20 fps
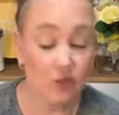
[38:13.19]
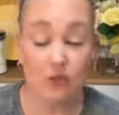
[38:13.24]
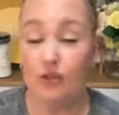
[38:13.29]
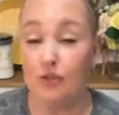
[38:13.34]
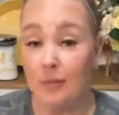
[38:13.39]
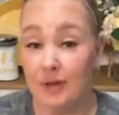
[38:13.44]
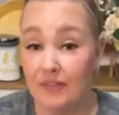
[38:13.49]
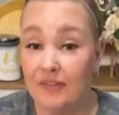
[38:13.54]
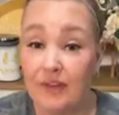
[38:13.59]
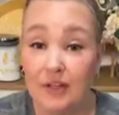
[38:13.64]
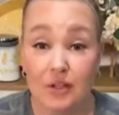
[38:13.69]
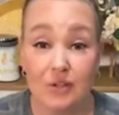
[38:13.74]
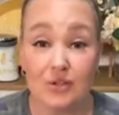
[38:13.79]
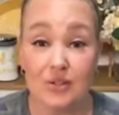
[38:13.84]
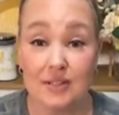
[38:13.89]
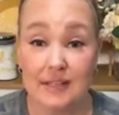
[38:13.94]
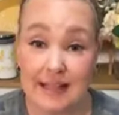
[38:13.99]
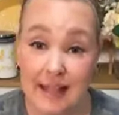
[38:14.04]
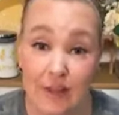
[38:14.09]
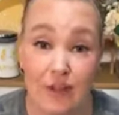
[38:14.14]
to glue my
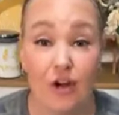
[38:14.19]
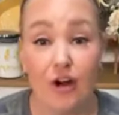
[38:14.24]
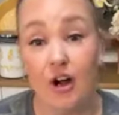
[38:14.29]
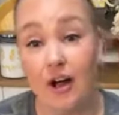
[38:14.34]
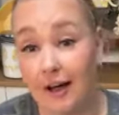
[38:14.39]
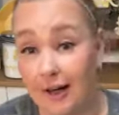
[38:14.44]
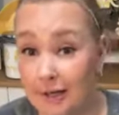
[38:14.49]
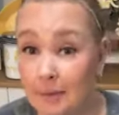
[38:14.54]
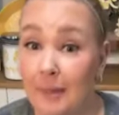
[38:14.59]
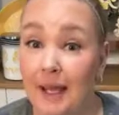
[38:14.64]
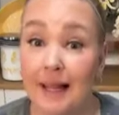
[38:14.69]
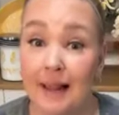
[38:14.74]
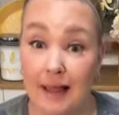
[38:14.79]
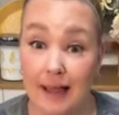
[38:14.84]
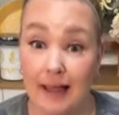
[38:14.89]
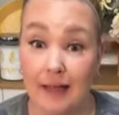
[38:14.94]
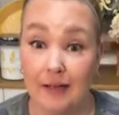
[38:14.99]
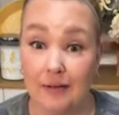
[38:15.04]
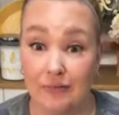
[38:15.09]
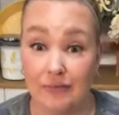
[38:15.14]
fingers together on my
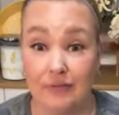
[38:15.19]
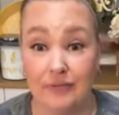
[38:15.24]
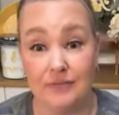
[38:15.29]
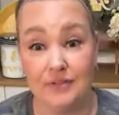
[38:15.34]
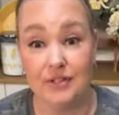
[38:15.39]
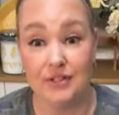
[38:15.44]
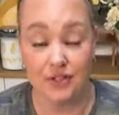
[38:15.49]
live.